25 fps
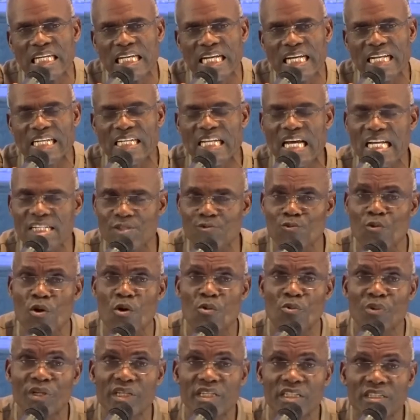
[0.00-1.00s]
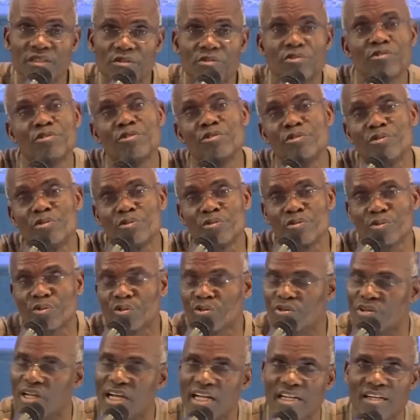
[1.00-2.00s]
And that's what we need to do.
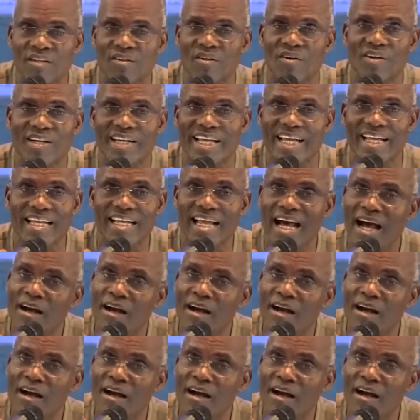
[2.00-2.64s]
You cannot get